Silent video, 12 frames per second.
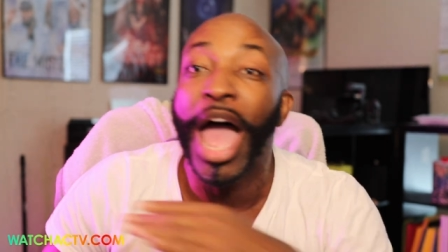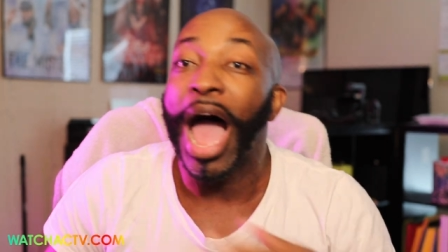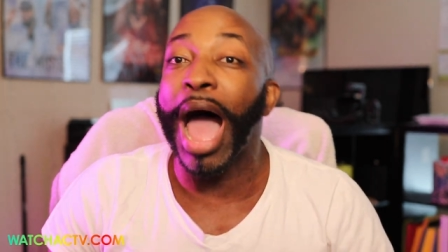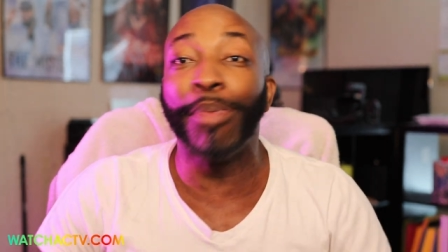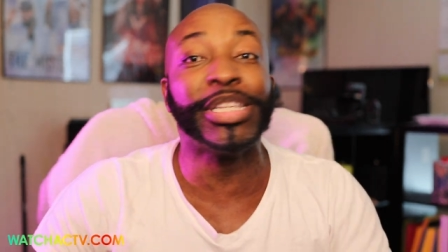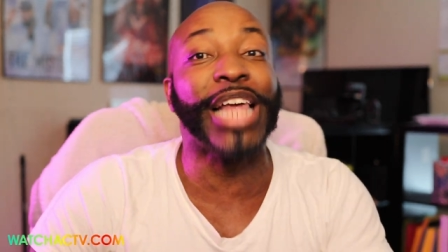
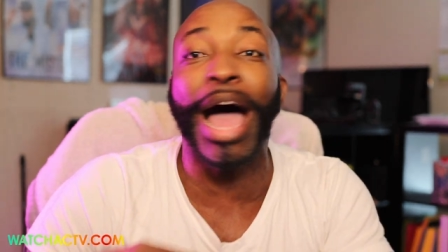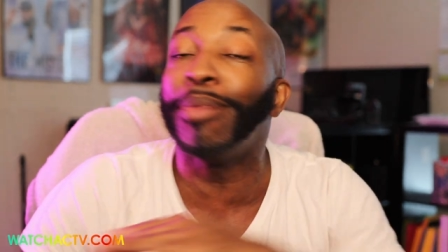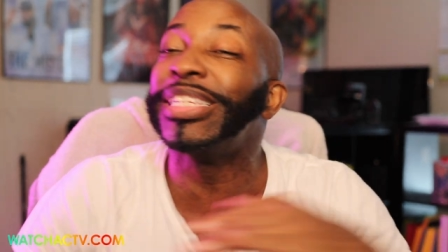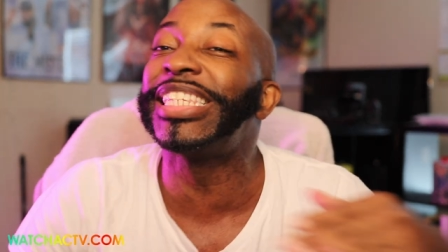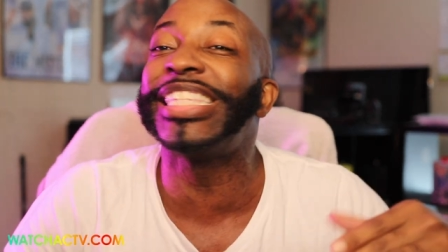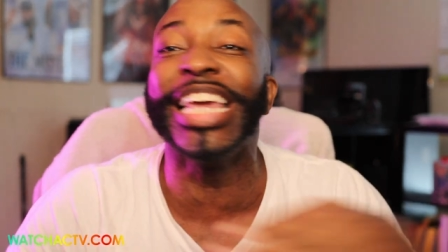I was I
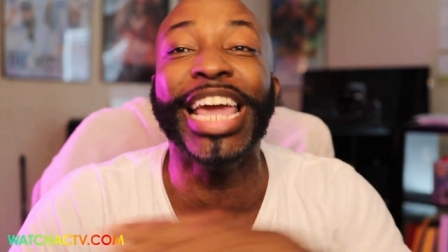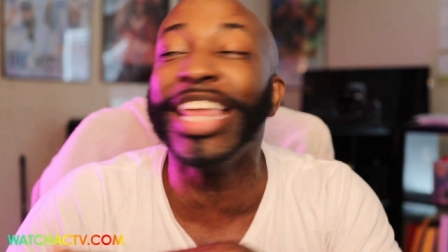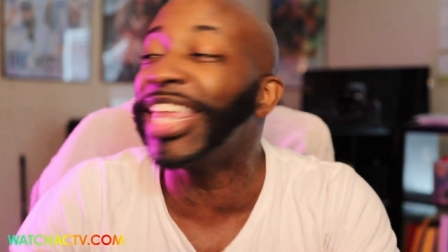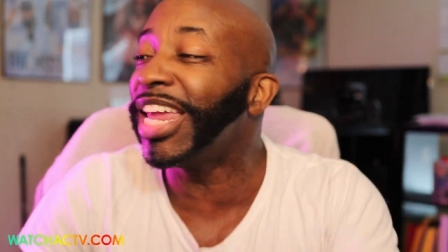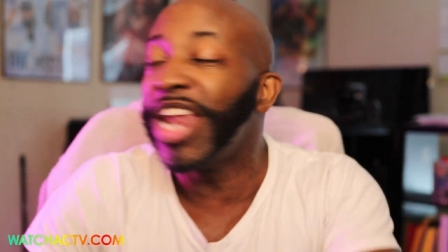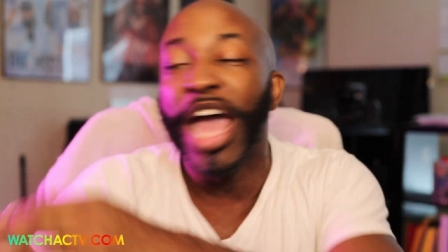was
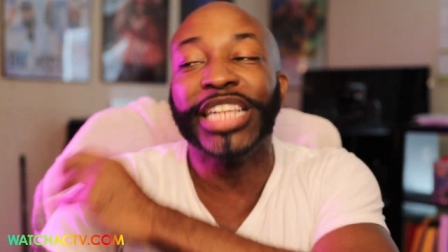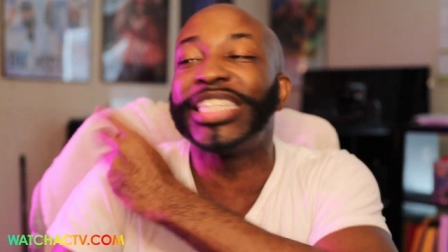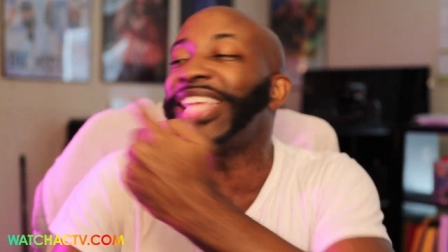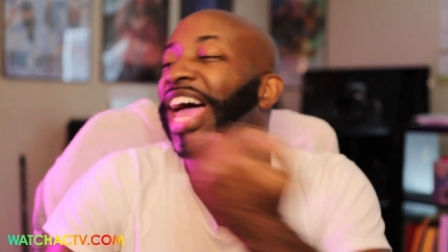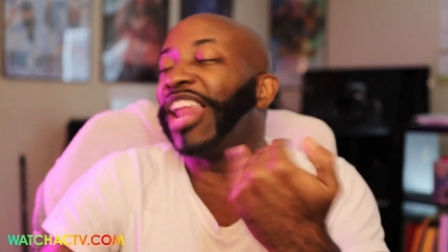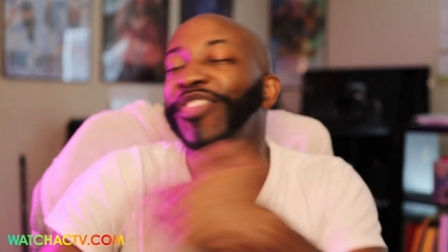seething,
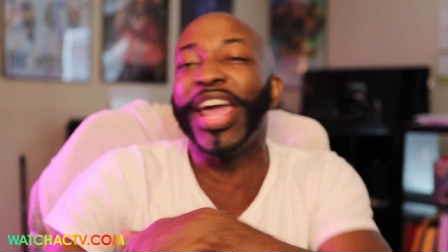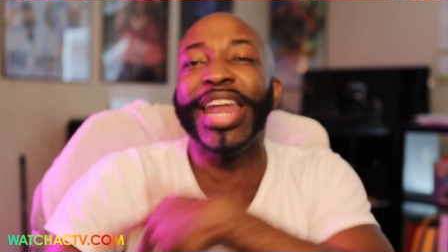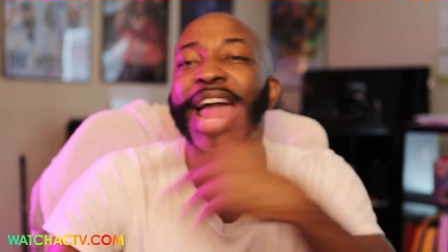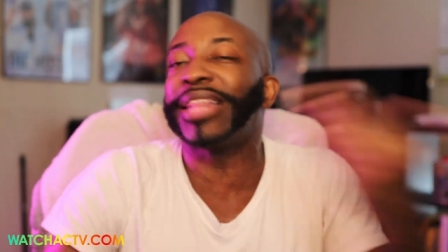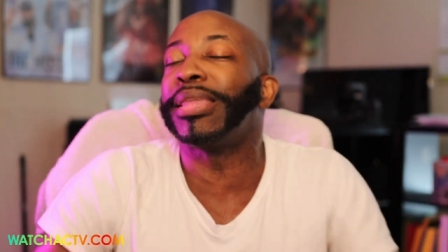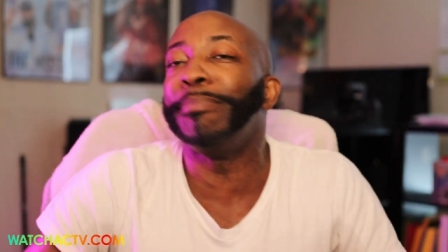salivating
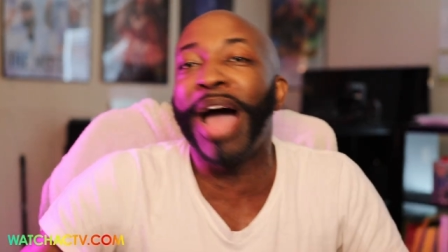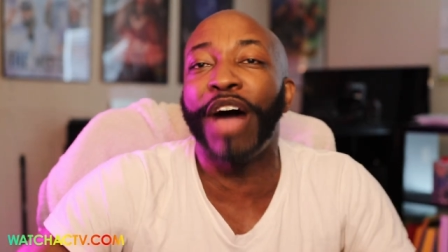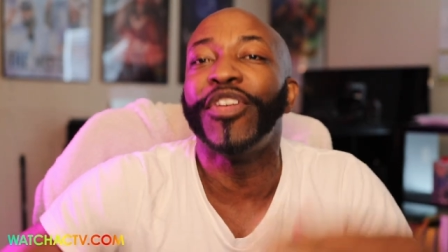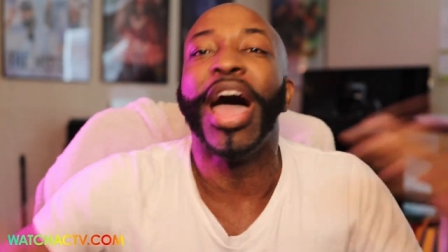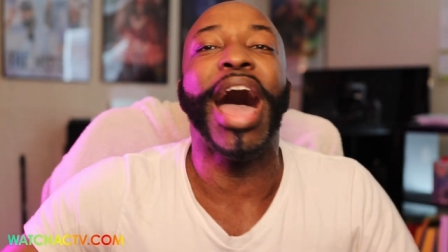out the mouth.